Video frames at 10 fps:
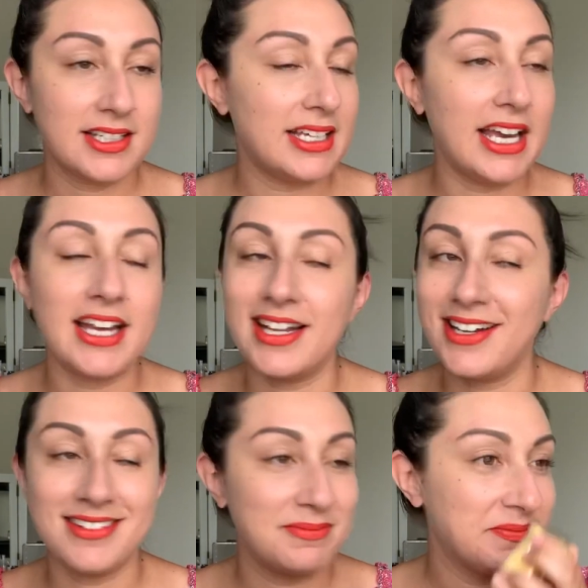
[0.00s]
And
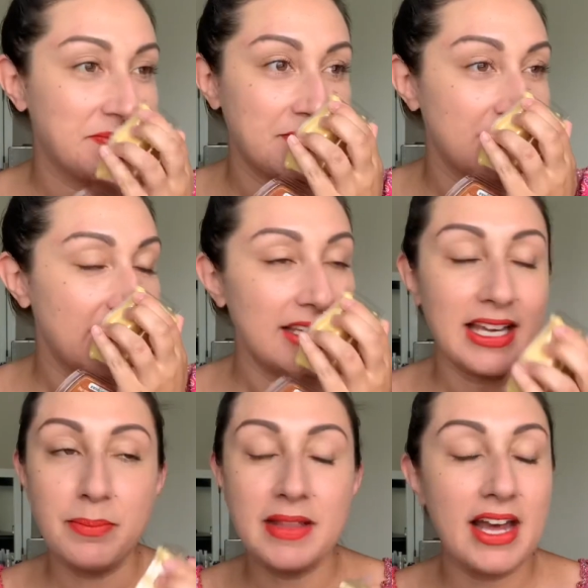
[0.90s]

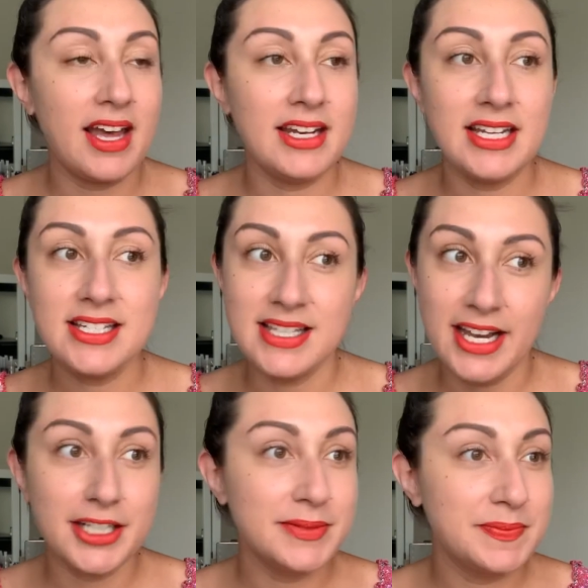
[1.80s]
yep, that honey is there.